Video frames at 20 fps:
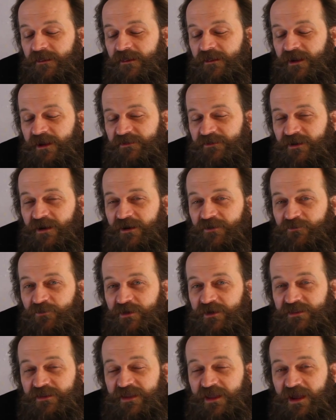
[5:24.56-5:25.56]
I talked to one
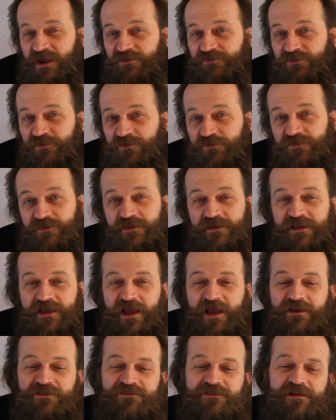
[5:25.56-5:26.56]
of the cashiers at a
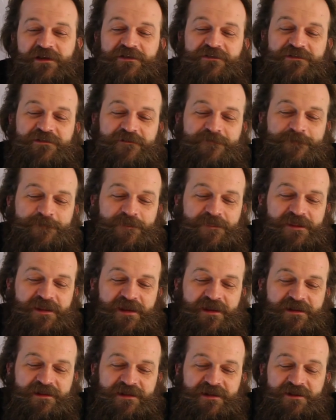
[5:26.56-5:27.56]
gas station,
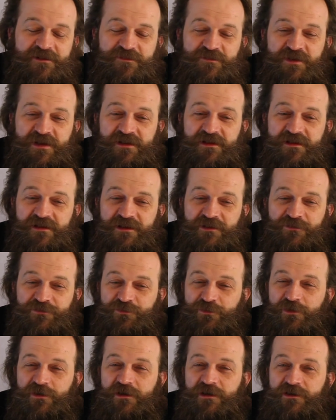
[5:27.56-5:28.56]
and he admitted he was
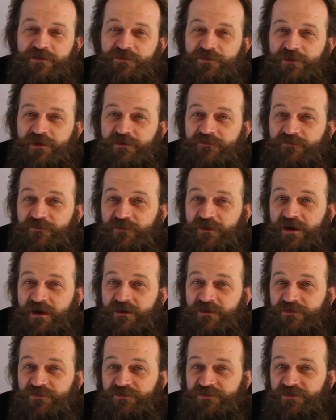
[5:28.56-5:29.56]
working a
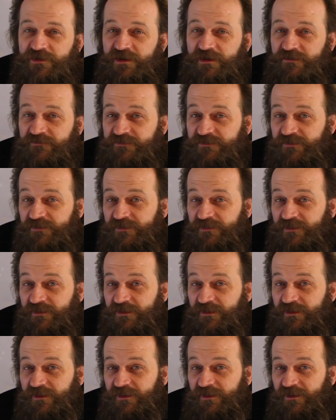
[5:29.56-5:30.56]
24-hour shift.
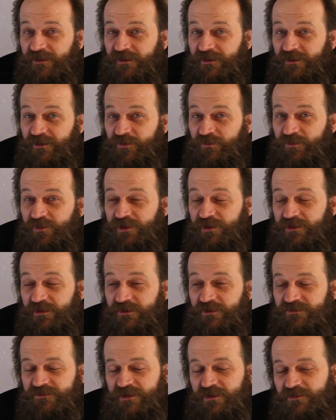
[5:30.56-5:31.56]
And
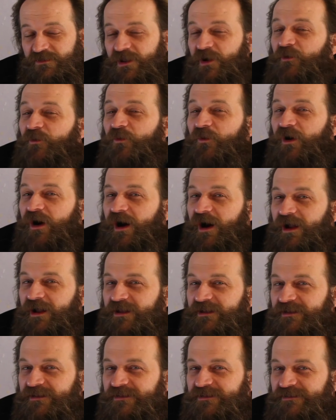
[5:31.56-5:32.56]
I was like,
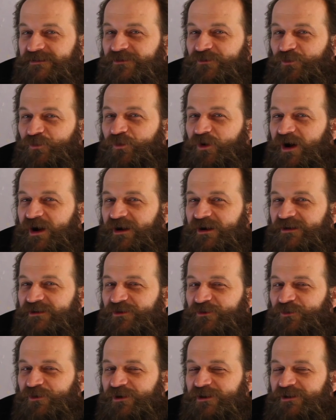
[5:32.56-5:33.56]
why? Why are
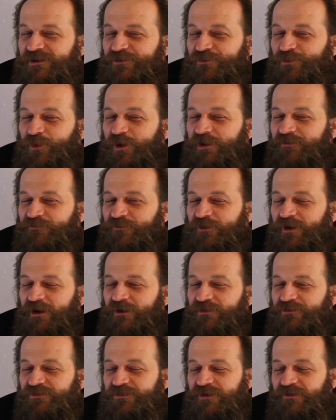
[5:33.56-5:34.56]
you working a
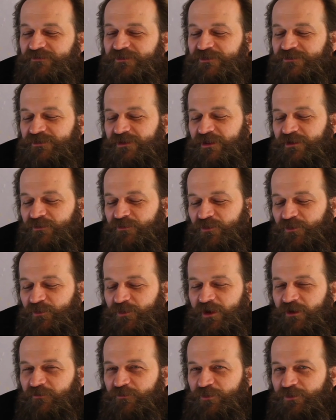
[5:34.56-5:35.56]
24-hour shift? He's like, well,
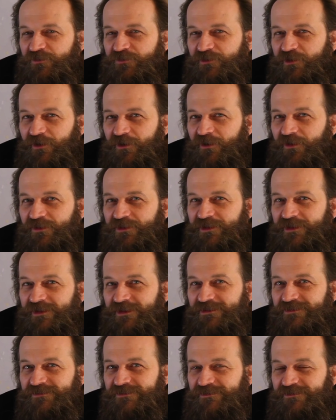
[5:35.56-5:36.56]
everybody's calling
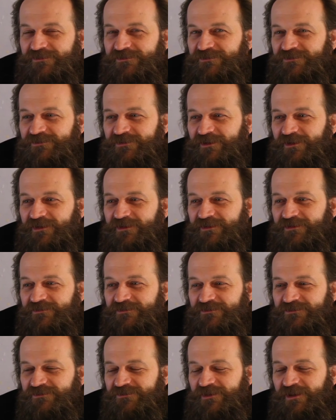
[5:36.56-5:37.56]
in sick
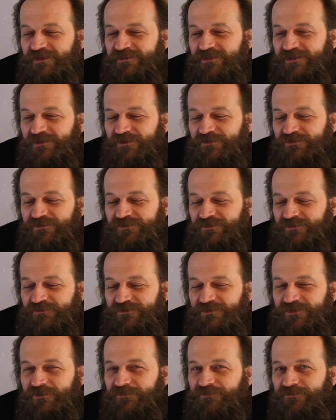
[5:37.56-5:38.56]
and saying
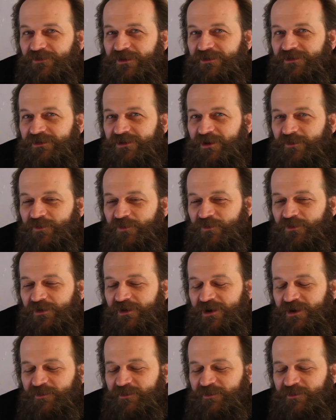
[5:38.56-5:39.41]
they're afraid to come to work.